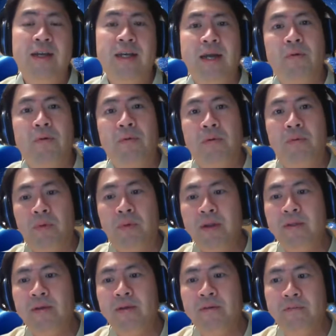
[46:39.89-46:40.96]
Now, one
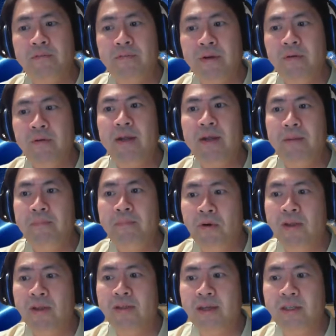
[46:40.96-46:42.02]
of the very
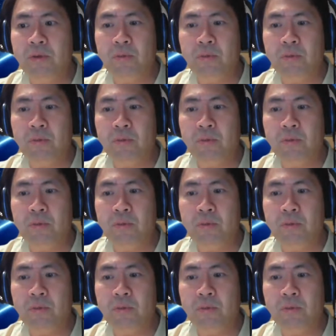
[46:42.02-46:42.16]
important things